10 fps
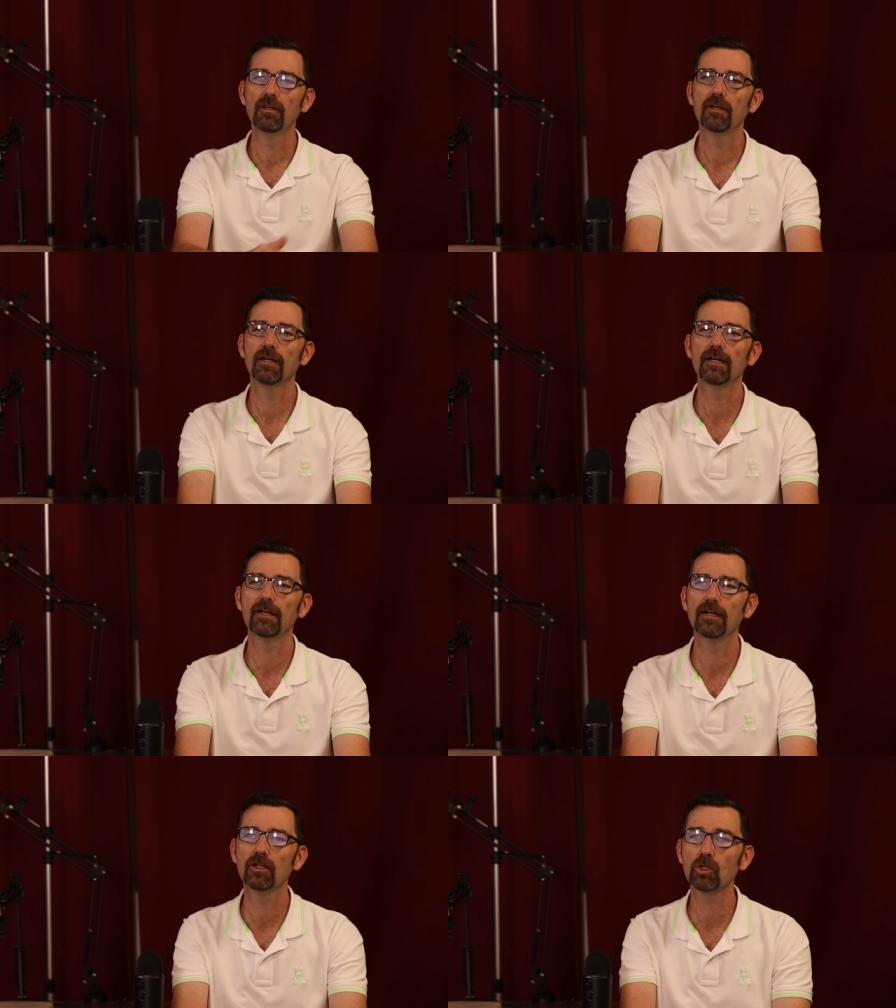
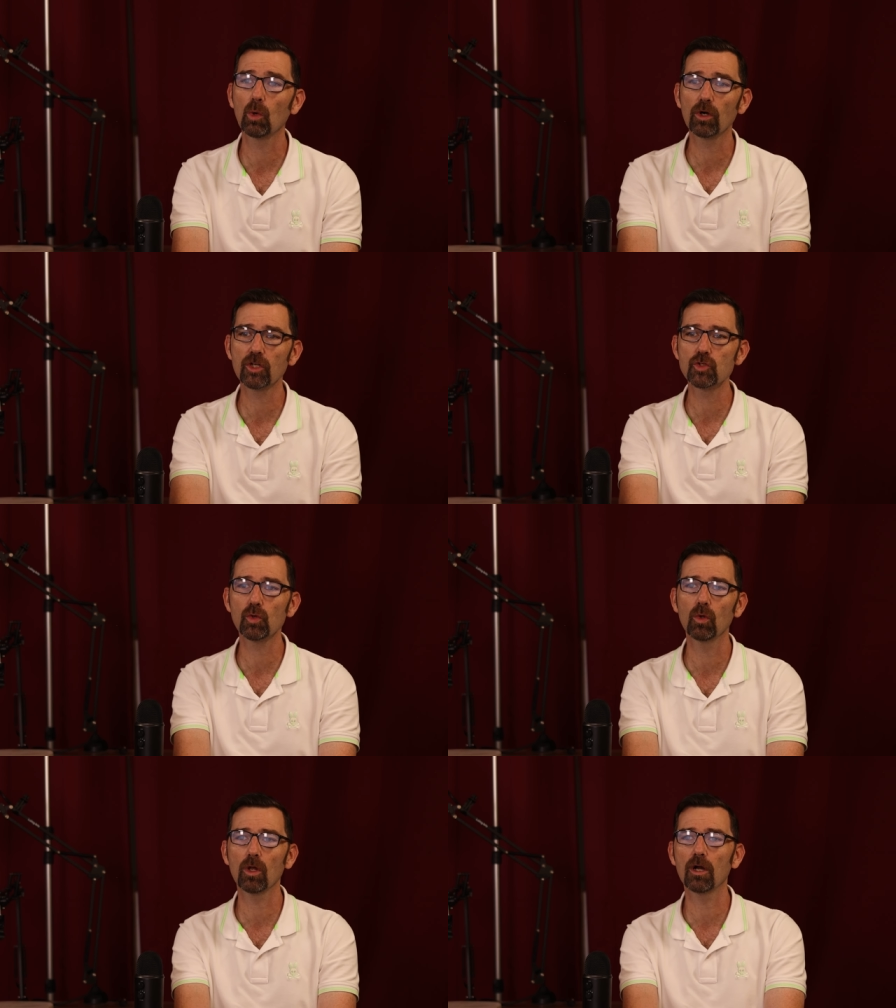Lower
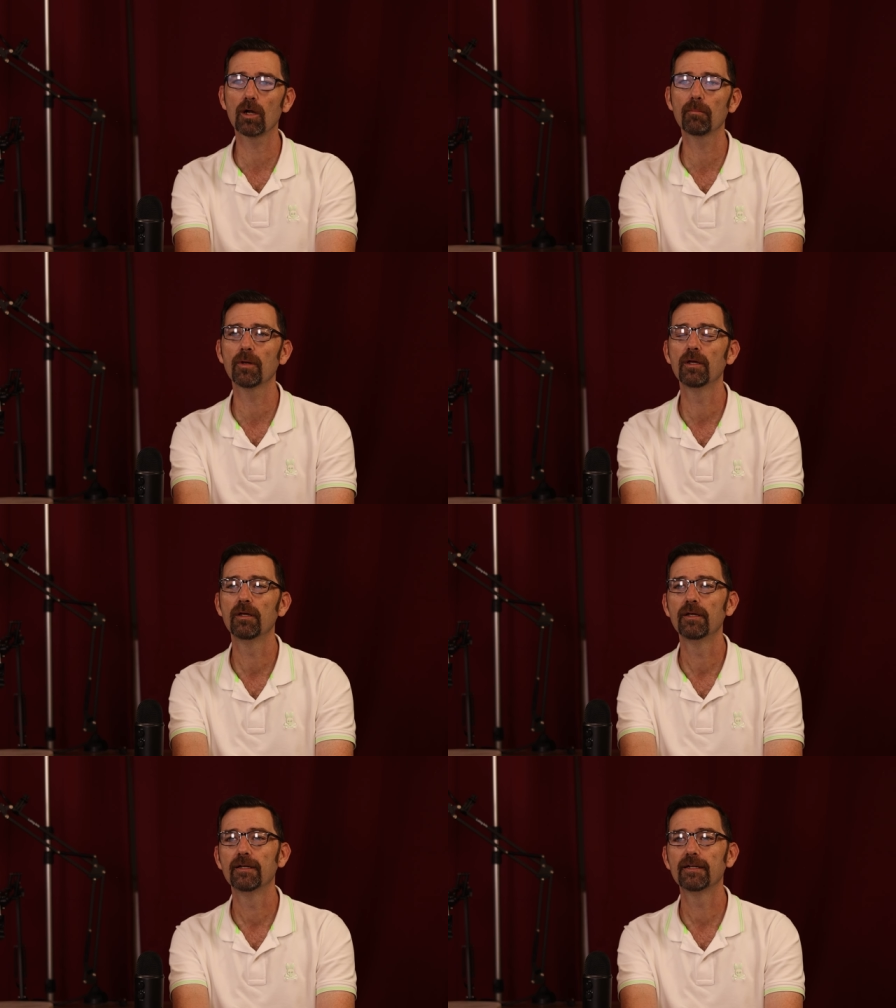control arm
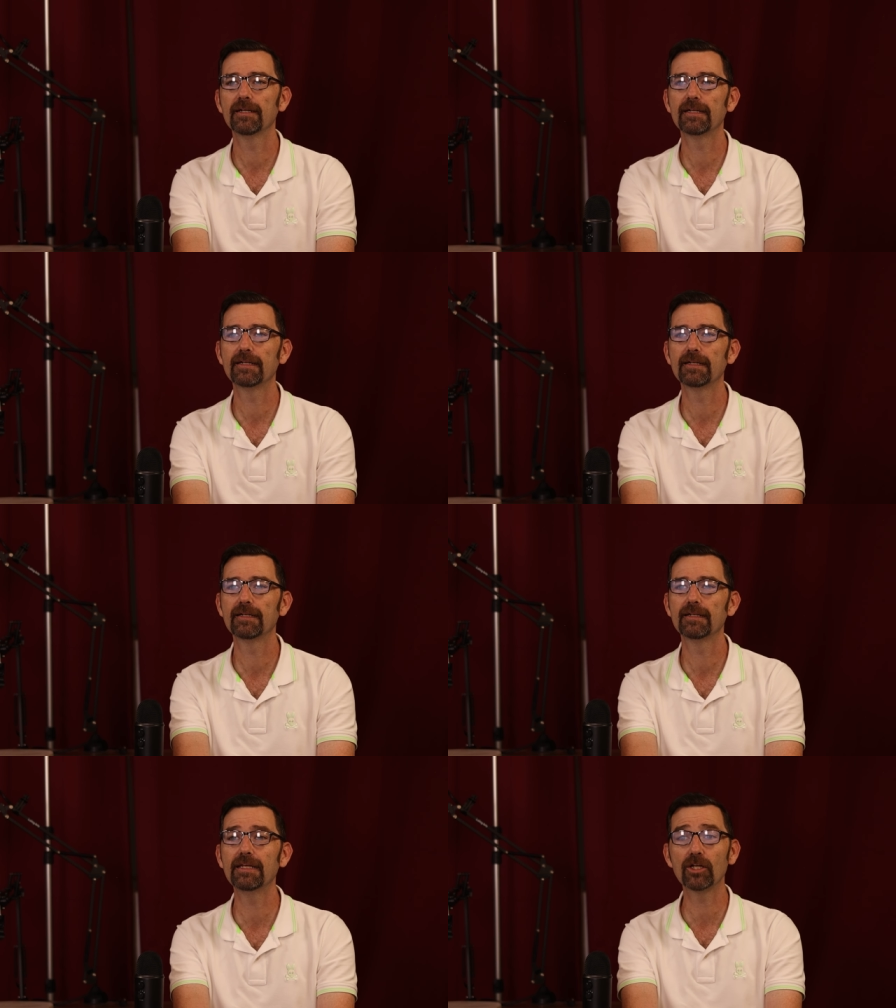
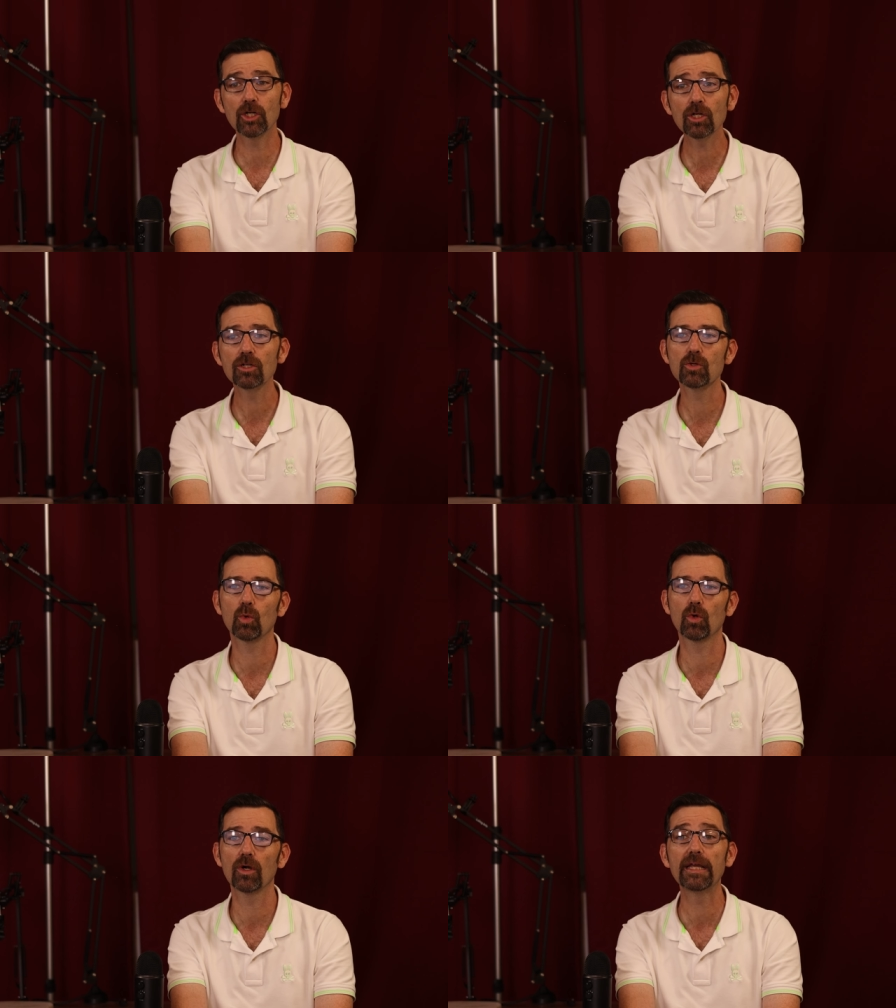inner
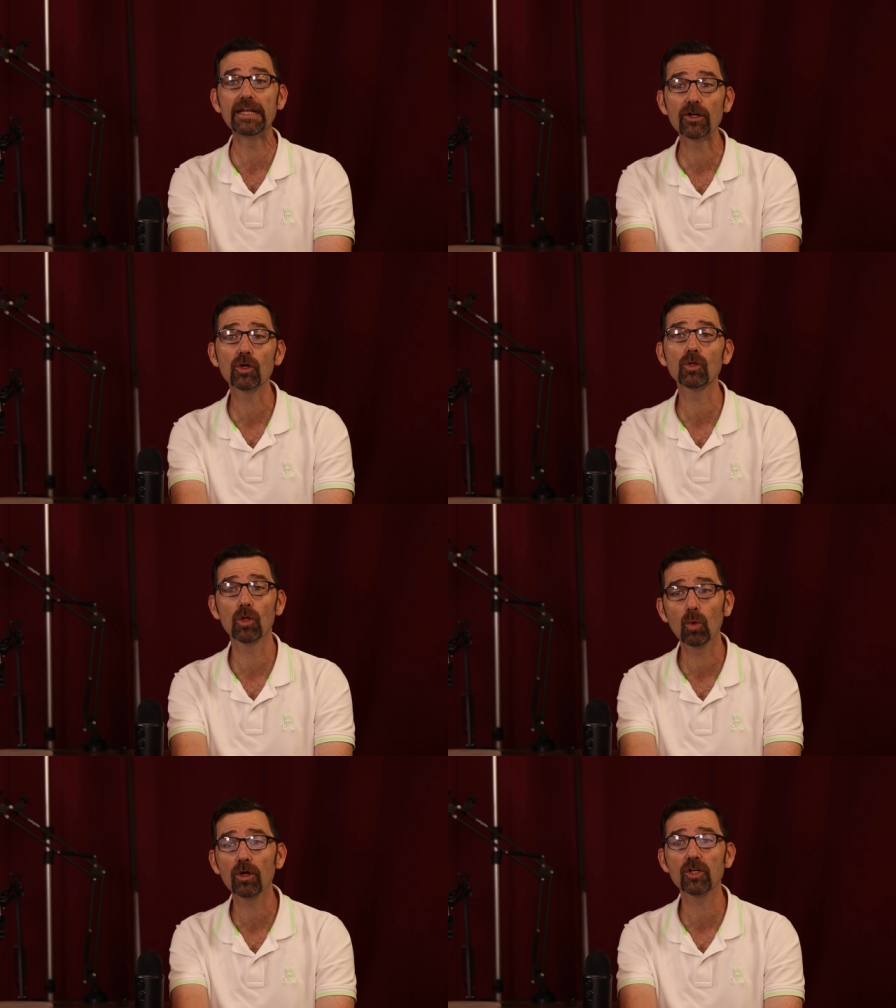or inner
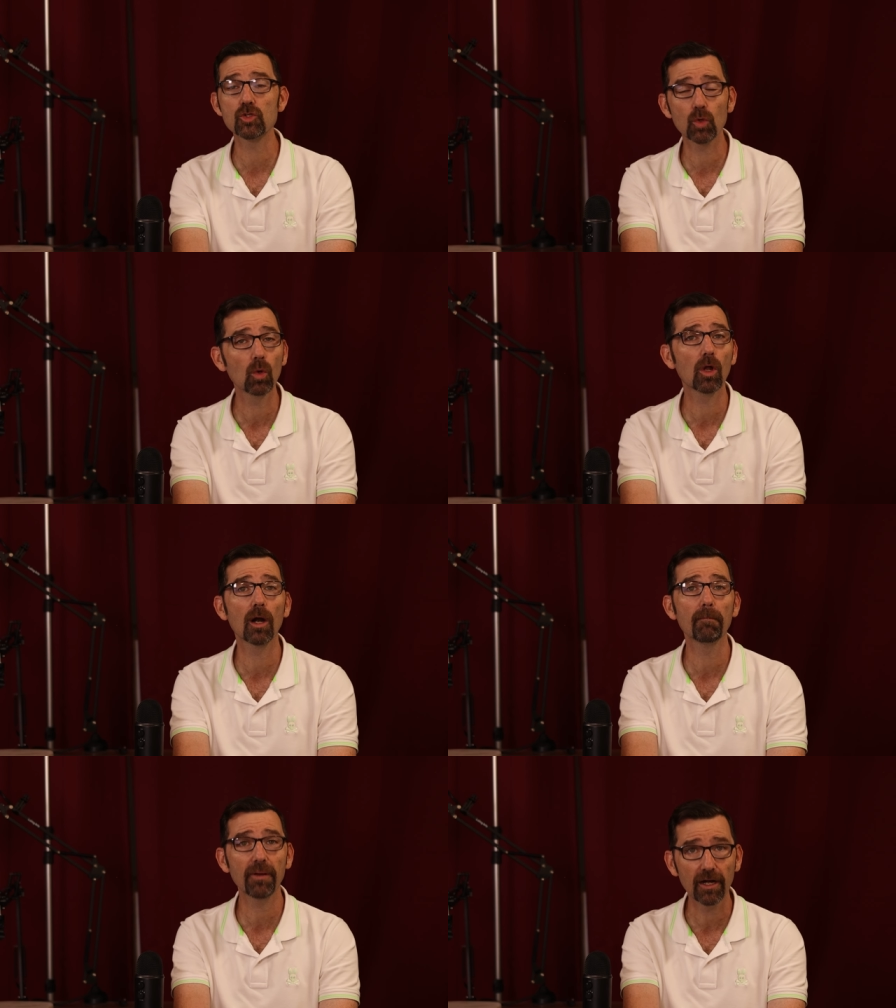lower control
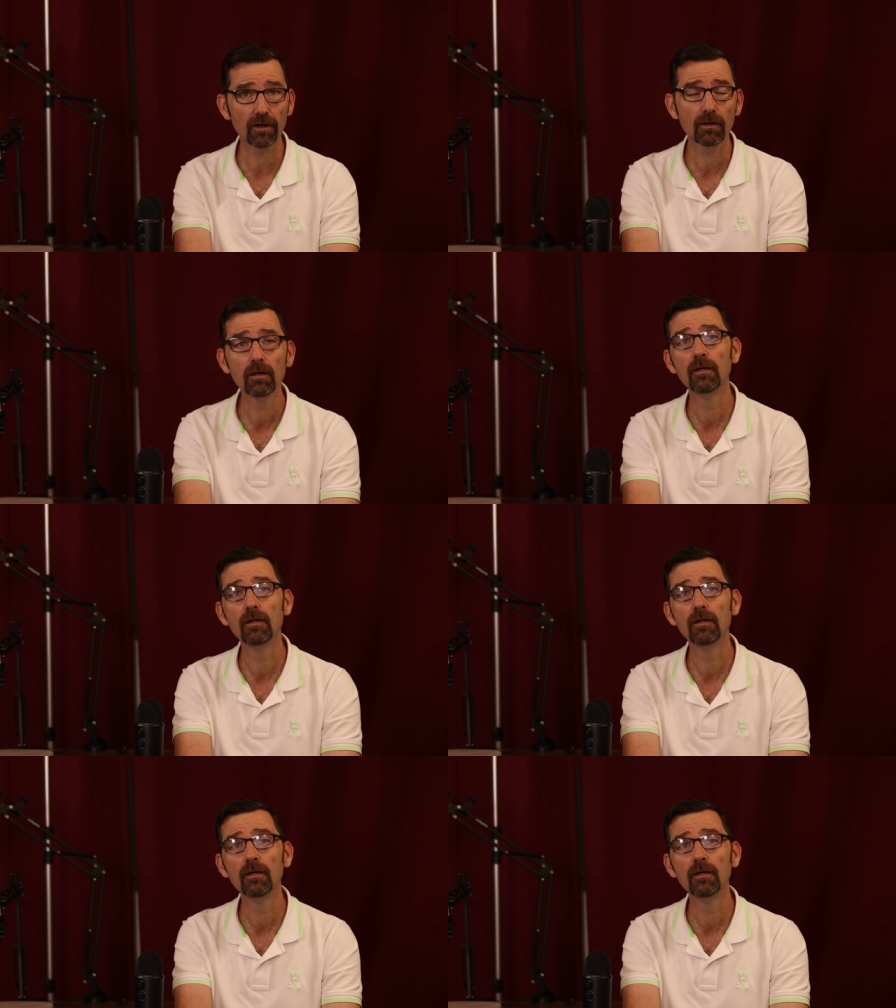arm pair.